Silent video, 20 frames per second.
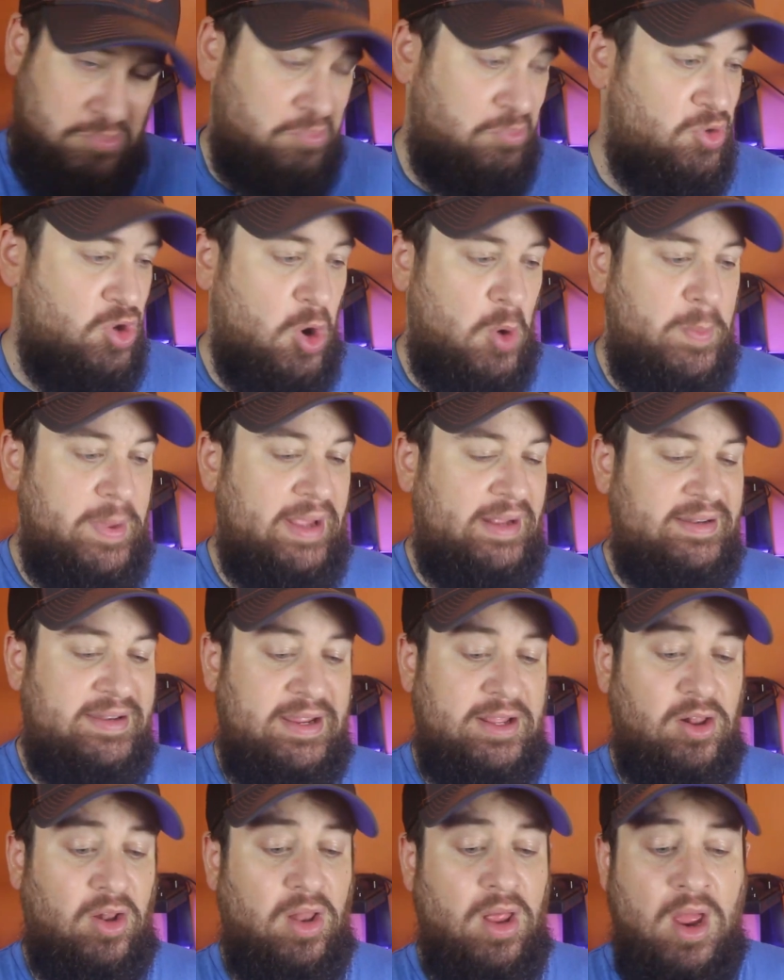no big
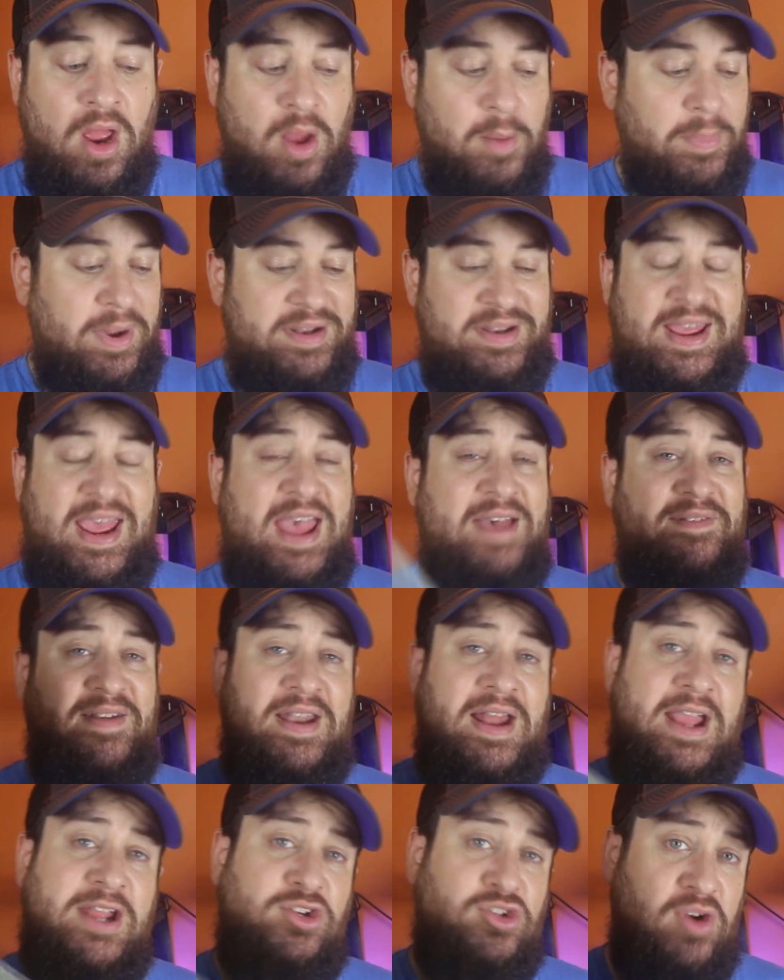deal. But to have a
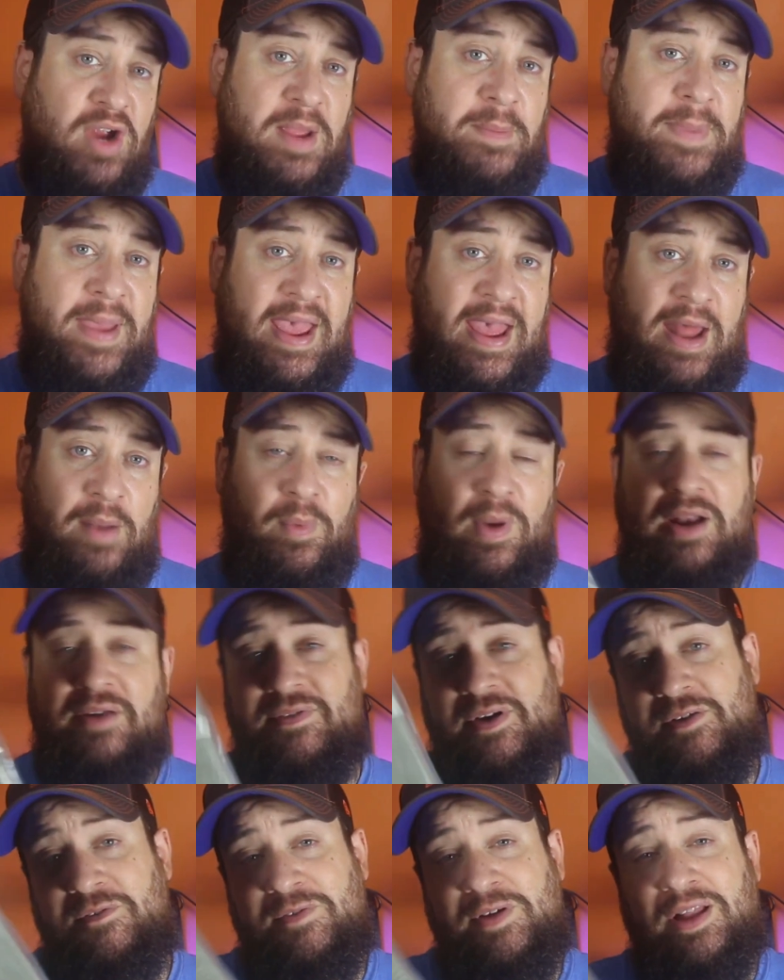nitrate pad
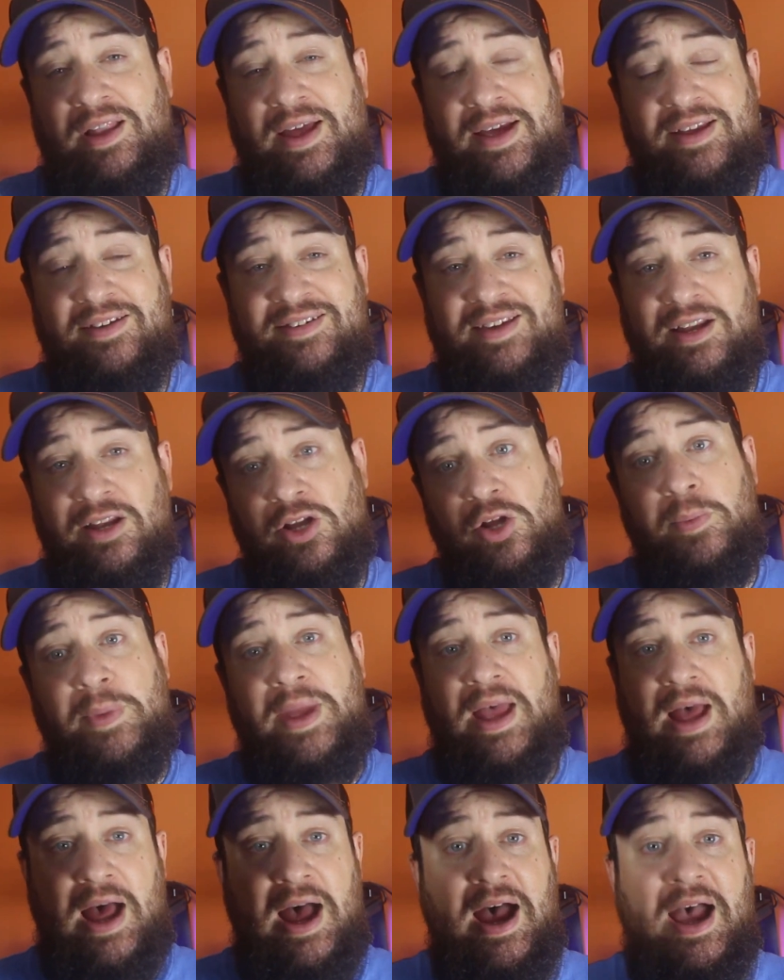whenever you feel like it's getting a little
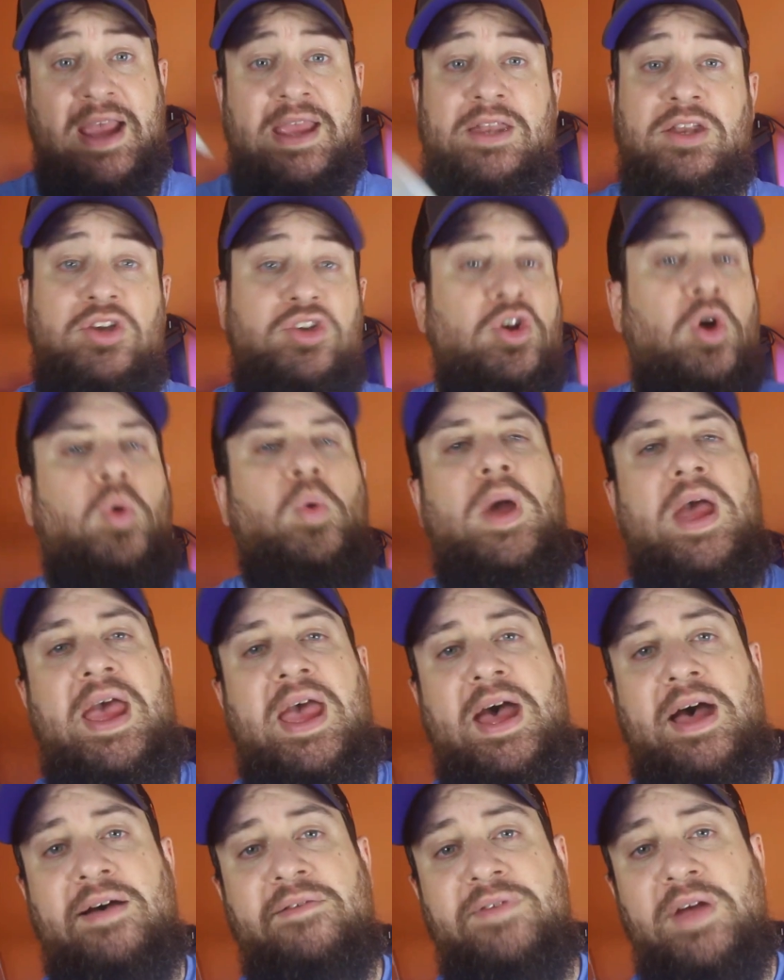bit high and you don't
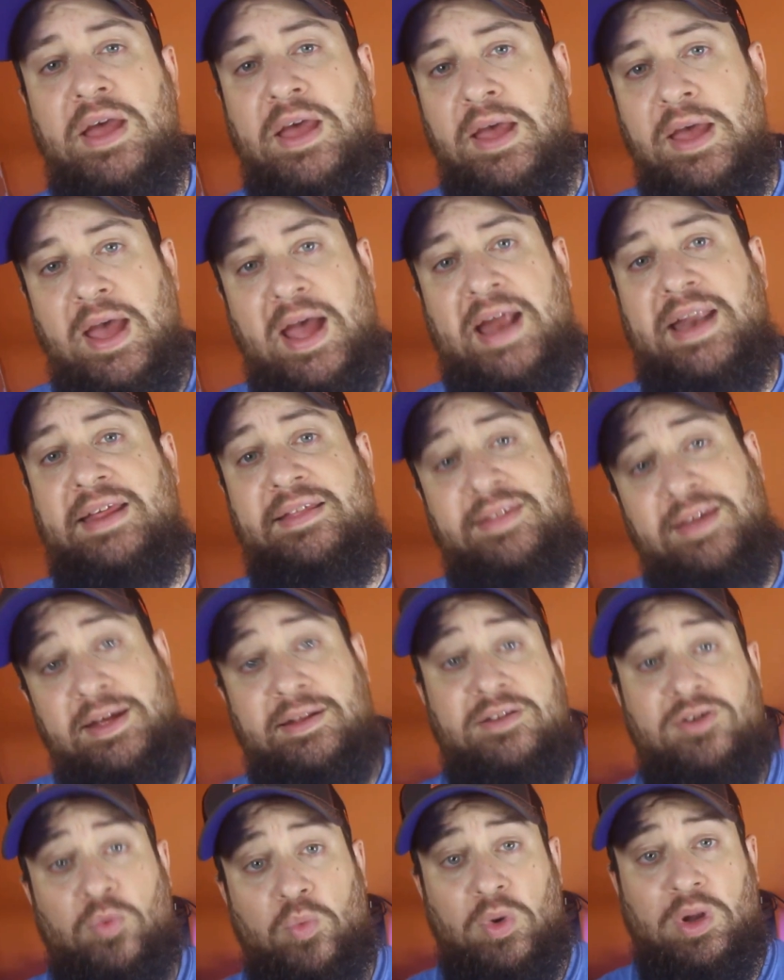have
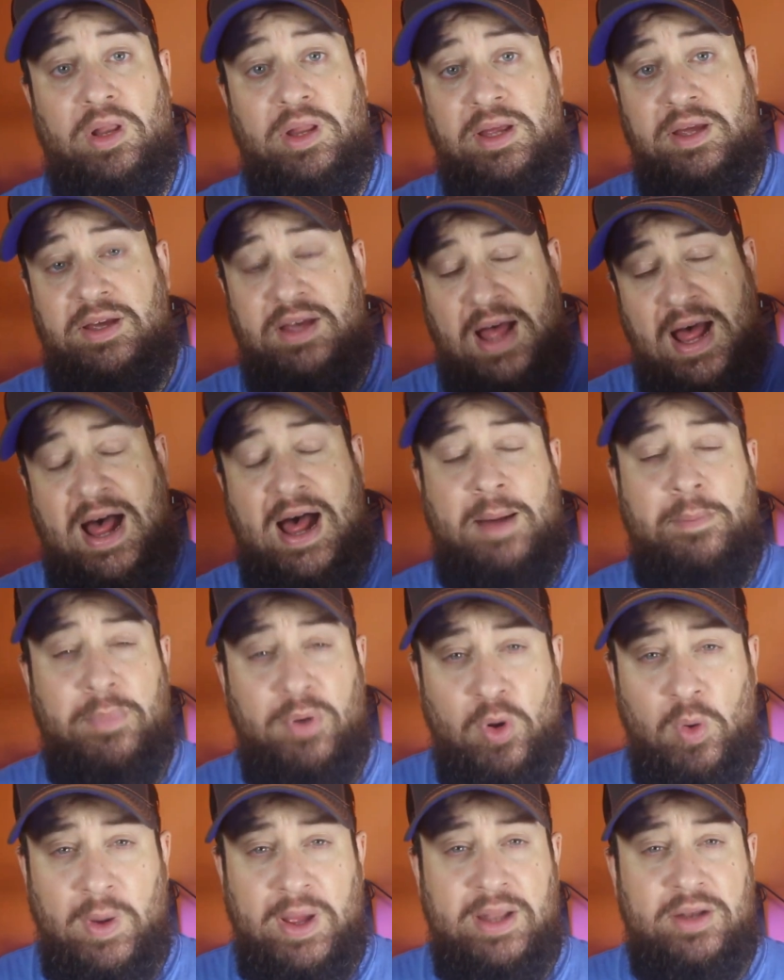anything to really
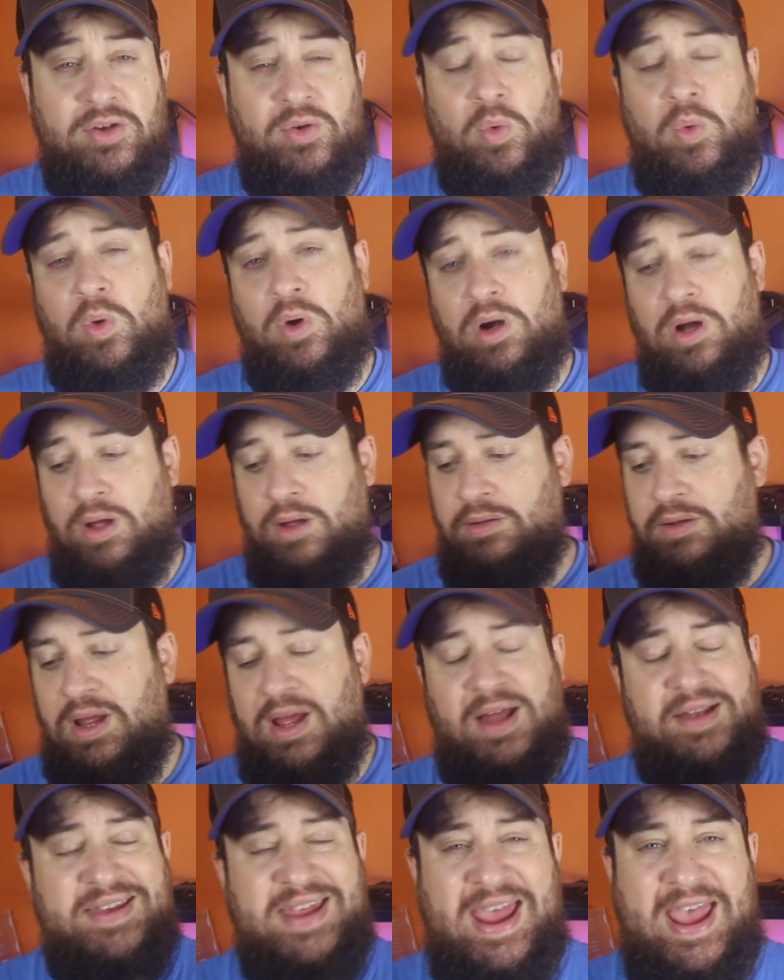combo it or
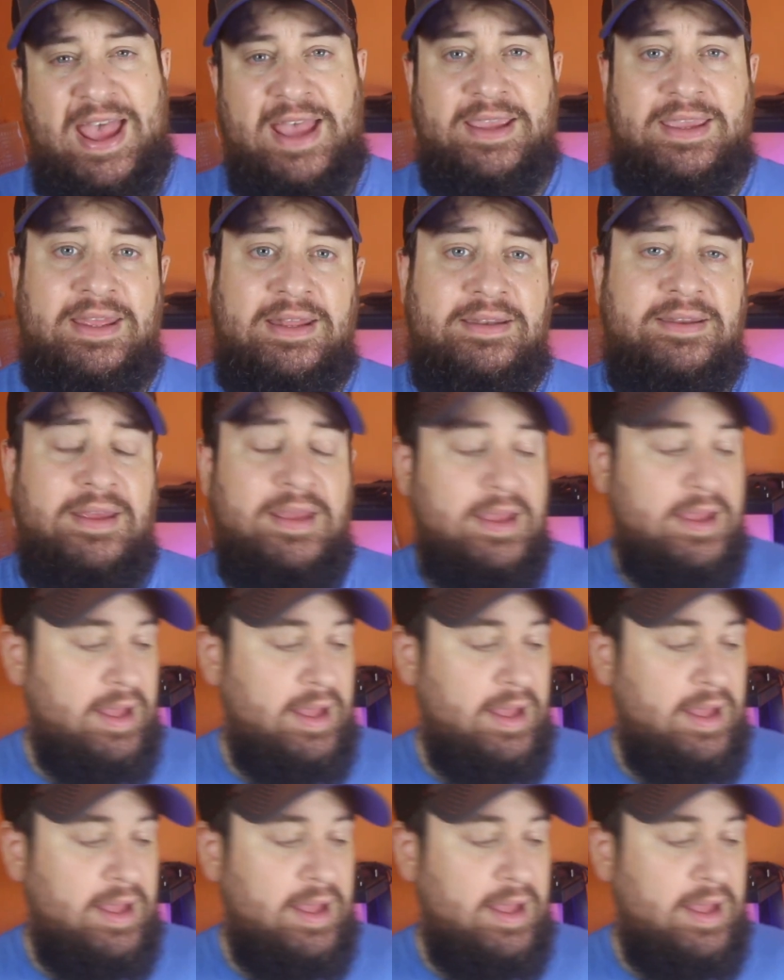attack it,